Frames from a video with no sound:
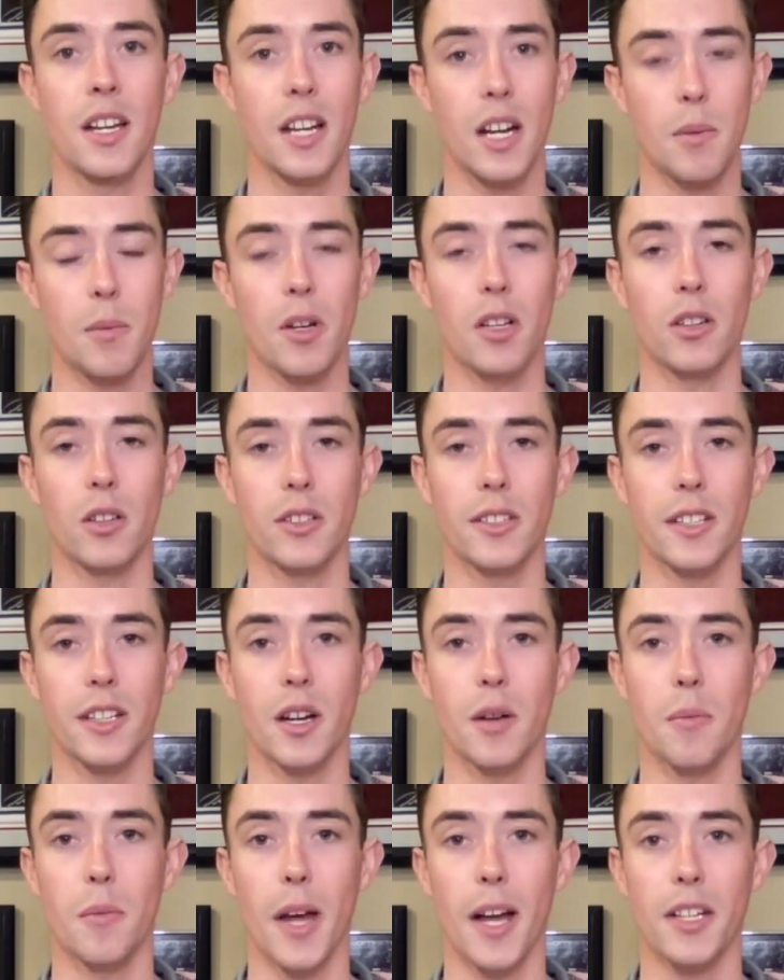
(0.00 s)
I'm going to look to
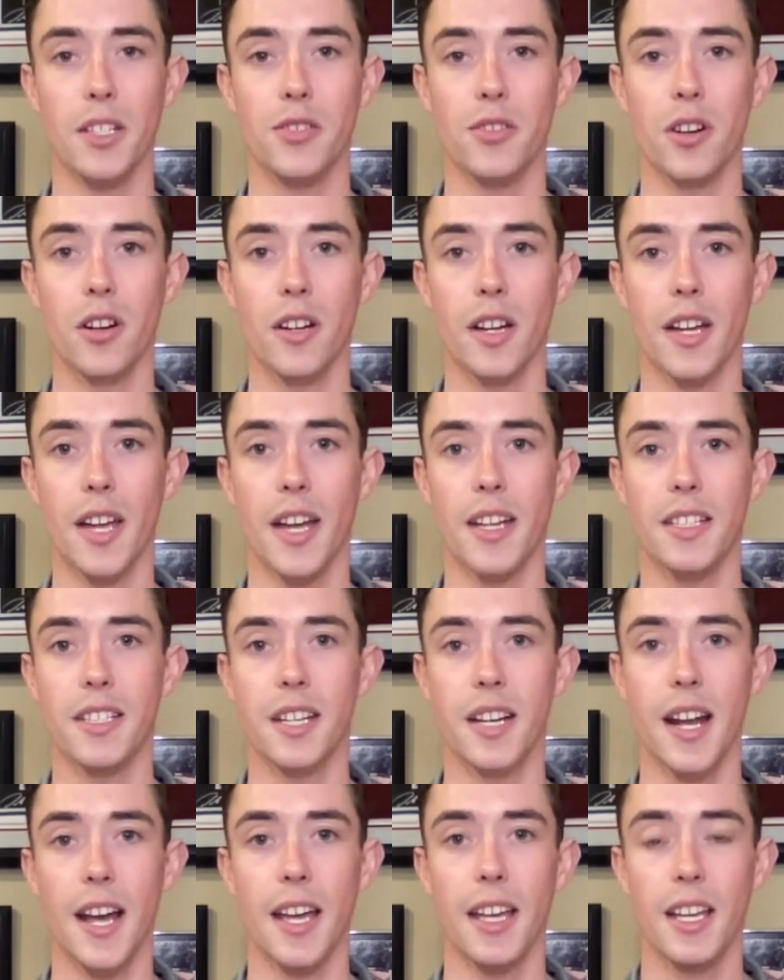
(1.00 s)
come back strong again
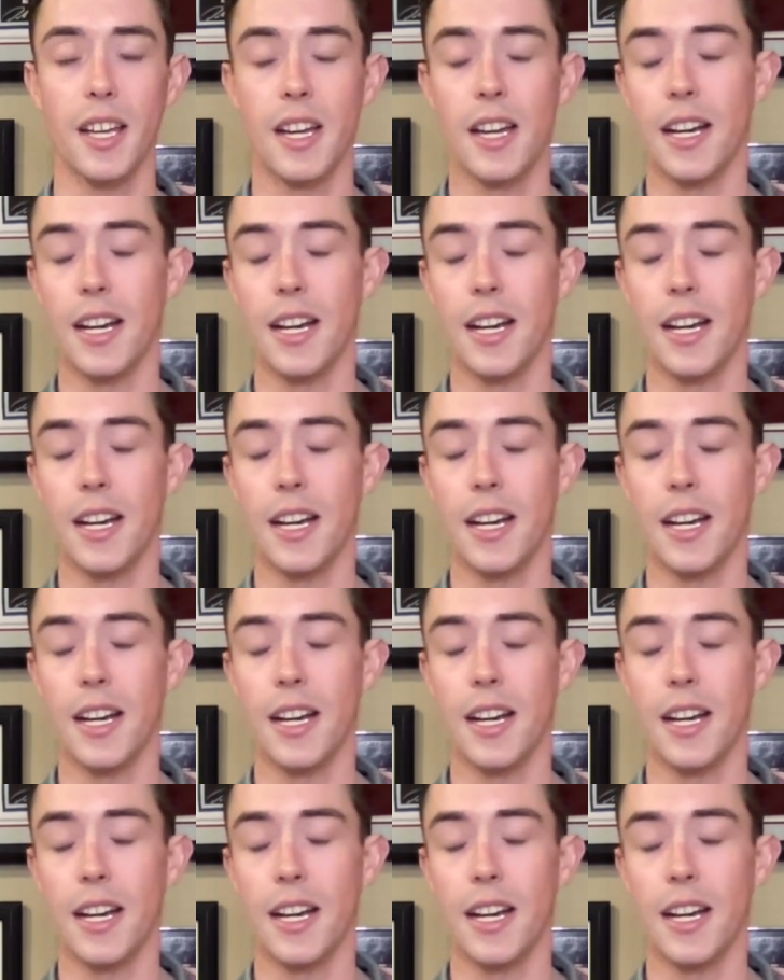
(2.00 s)
today.